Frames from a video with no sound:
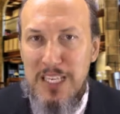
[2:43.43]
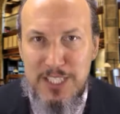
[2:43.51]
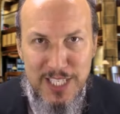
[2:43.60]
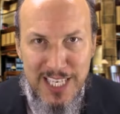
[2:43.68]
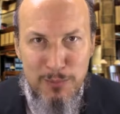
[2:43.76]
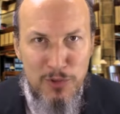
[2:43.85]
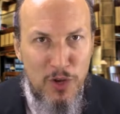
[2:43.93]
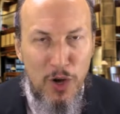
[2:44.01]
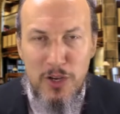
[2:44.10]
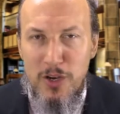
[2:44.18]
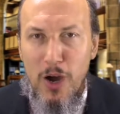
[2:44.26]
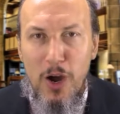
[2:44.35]
Seek him with
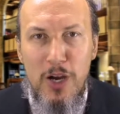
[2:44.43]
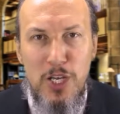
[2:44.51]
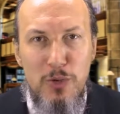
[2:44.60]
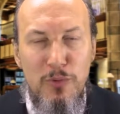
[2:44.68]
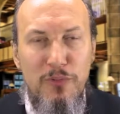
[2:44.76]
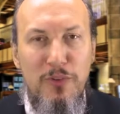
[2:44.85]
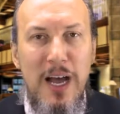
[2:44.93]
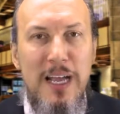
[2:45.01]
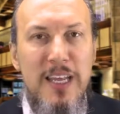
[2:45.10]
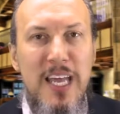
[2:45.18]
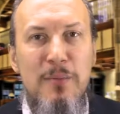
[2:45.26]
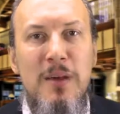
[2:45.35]
all your heart, you will
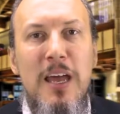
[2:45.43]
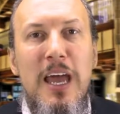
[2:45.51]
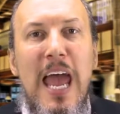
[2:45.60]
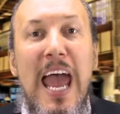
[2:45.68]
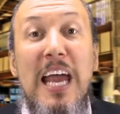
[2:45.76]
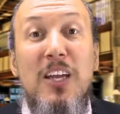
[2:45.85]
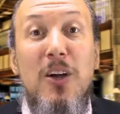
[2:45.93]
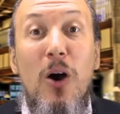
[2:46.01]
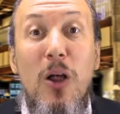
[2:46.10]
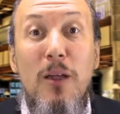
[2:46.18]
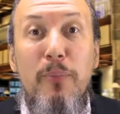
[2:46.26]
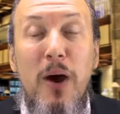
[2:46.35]
find him, and
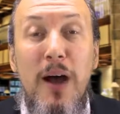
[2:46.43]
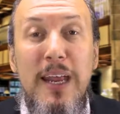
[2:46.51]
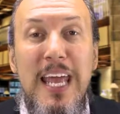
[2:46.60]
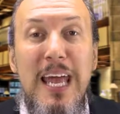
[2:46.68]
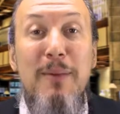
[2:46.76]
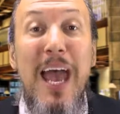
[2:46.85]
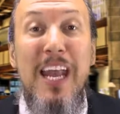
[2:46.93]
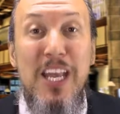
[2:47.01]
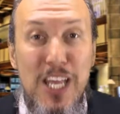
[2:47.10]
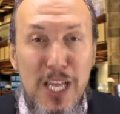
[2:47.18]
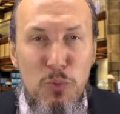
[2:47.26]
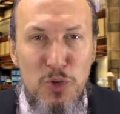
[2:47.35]
call upon him, and
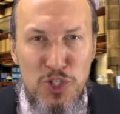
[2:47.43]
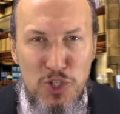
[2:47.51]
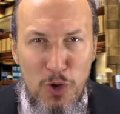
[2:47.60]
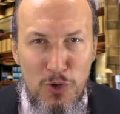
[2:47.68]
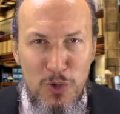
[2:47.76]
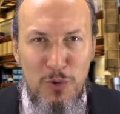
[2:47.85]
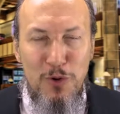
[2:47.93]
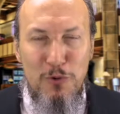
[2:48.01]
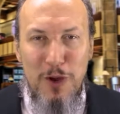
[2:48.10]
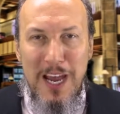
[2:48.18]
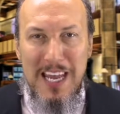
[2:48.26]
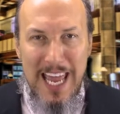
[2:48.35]
he will show you
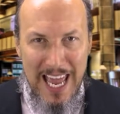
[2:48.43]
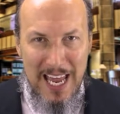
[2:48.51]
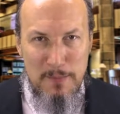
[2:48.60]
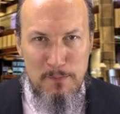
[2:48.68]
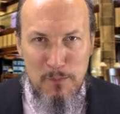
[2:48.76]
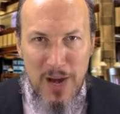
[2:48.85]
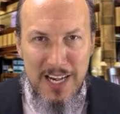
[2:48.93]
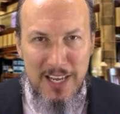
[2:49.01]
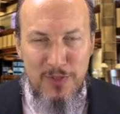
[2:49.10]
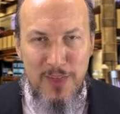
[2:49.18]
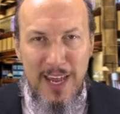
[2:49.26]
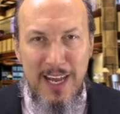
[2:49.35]
great and
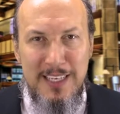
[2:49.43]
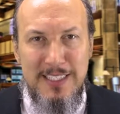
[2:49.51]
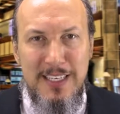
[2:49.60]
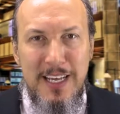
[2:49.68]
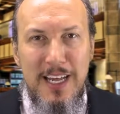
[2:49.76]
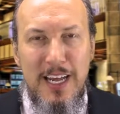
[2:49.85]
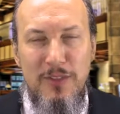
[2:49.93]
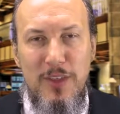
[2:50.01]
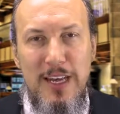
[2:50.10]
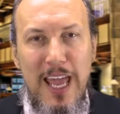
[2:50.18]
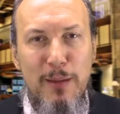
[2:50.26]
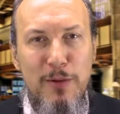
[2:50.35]
mighty things. In
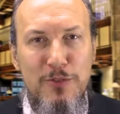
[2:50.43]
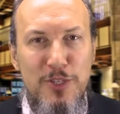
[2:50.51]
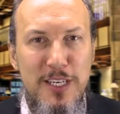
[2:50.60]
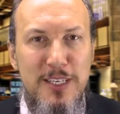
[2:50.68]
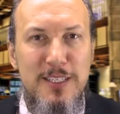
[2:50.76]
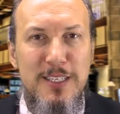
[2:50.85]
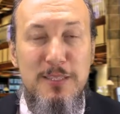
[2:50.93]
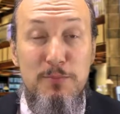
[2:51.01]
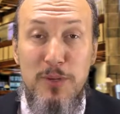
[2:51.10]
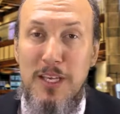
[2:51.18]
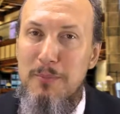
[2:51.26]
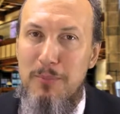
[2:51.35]
the name of Jesus,
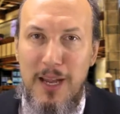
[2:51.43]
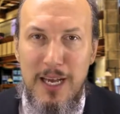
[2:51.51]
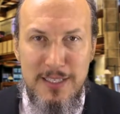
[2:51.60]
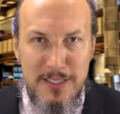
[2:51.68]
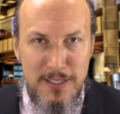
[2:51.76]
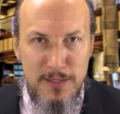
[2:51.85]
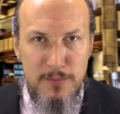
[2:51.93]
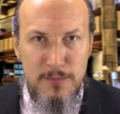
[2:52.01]
be blessed.